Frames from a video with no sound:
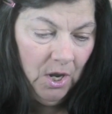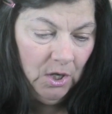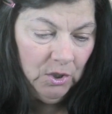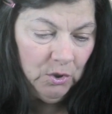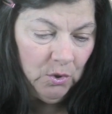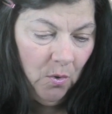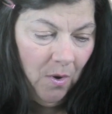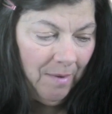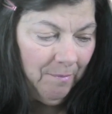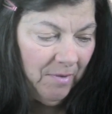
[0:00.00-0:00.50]

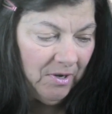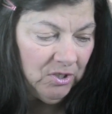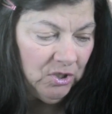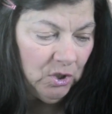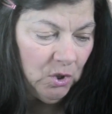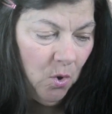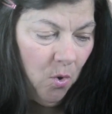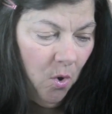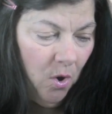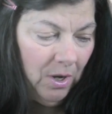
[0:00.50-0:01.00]
so I
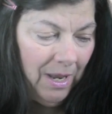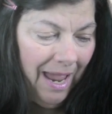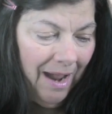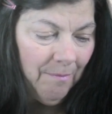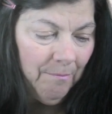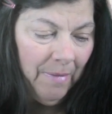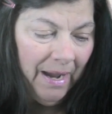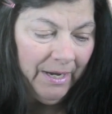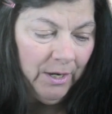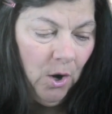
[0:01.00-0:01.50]
must call
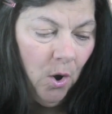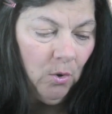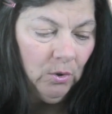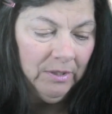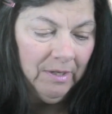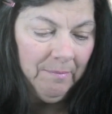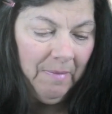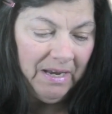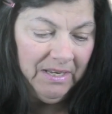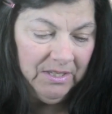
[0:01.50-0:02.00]
out my
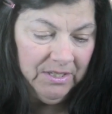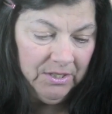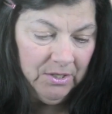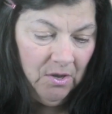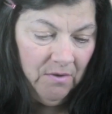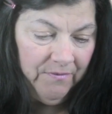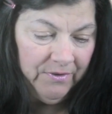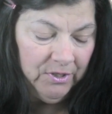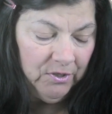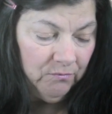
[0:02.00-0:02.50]
gold and my
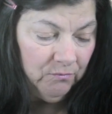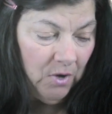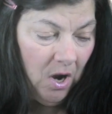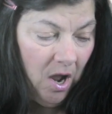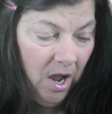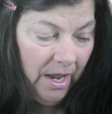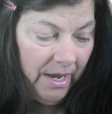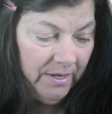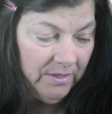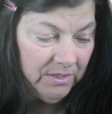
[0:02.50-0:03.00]
silver to
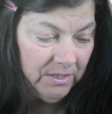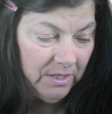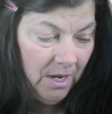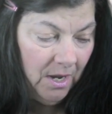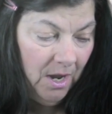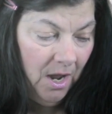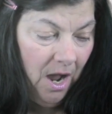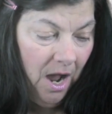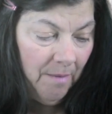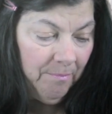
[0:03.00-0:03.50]

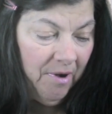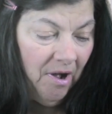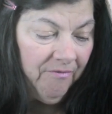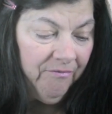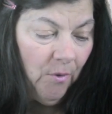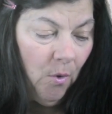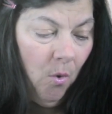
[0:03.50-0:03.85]
rise above